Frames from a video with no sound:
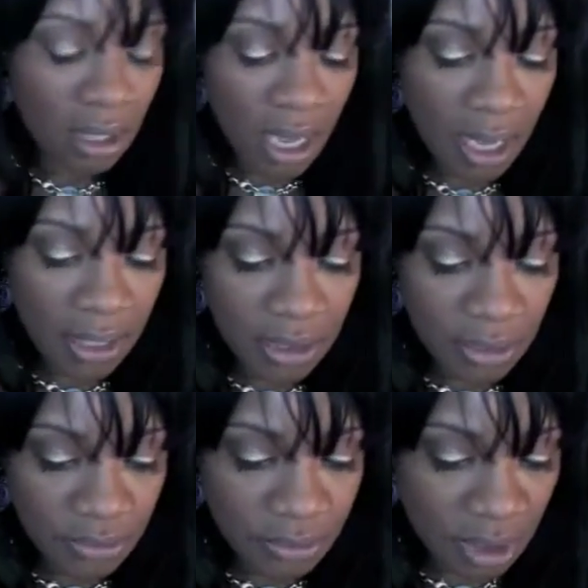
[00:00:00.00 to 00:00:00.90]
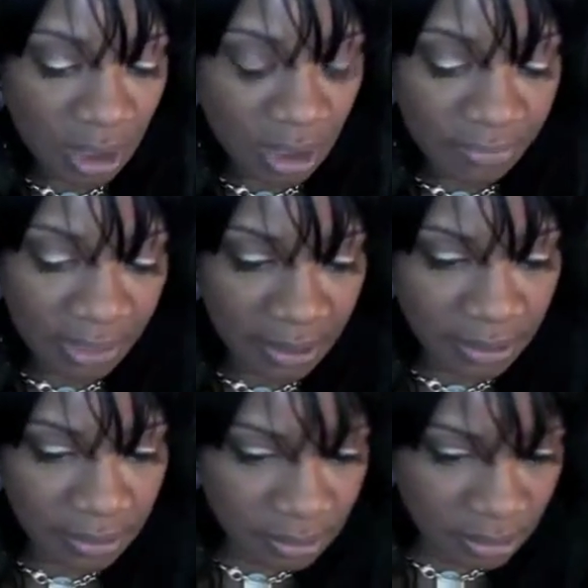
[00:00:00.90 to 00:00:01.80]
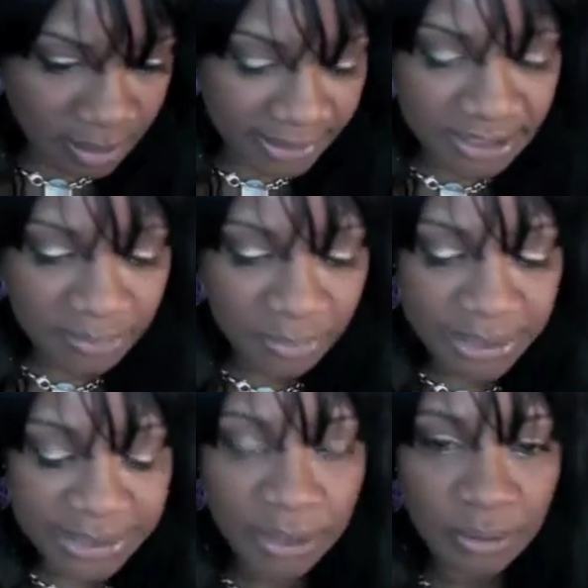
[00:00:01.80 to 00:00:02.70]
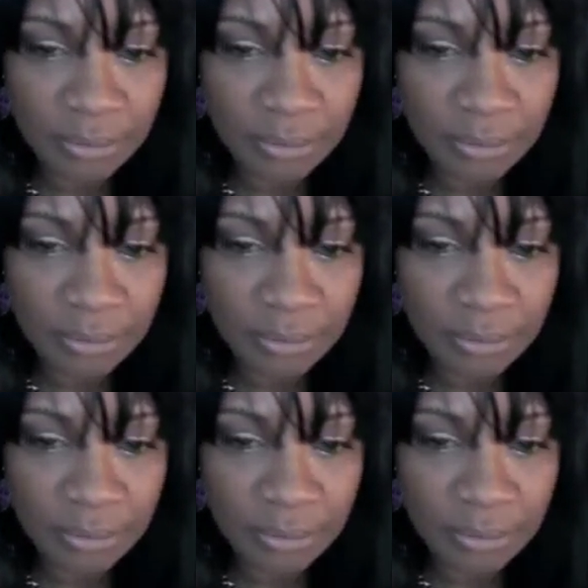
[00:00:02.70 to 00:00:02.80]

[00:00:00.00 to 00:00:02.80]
I use um, Espresso.